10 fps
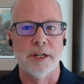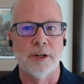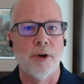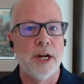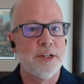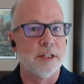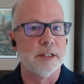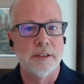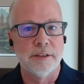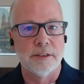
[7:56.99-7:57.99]

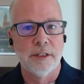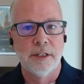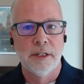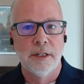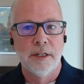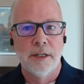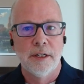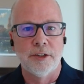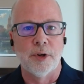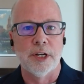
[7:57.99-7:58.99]
integration
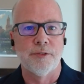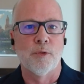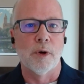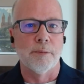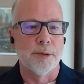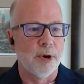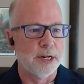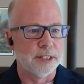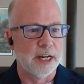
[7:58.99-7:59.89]
transform a project's